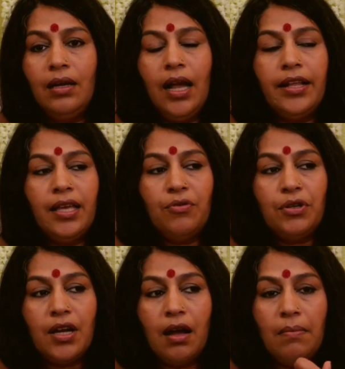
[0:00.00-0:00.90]
And they
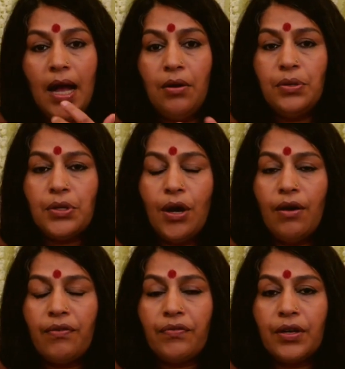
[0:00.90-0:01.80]
would come out
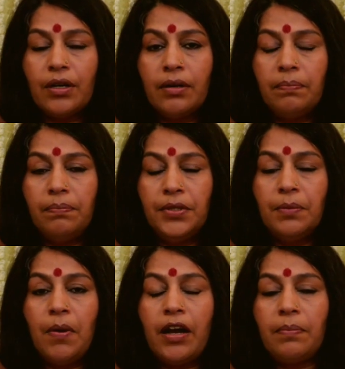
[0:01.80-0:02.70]
of a
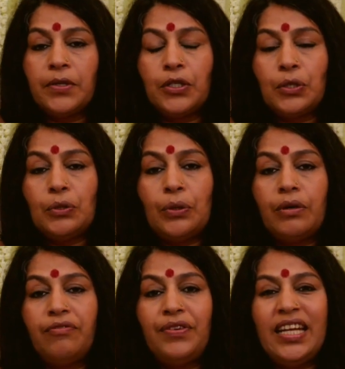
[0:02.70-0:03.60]
department
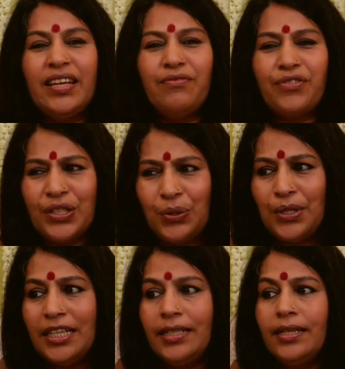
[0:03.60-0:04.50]
store feeling
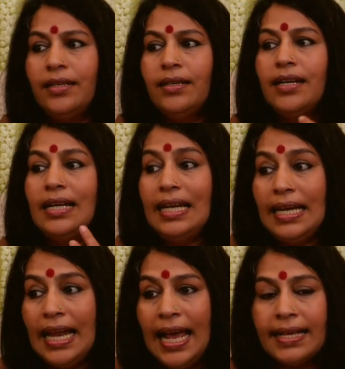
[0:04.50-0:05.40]
frustrated,
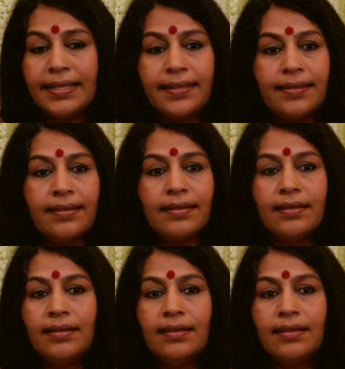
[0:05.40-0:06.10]
less,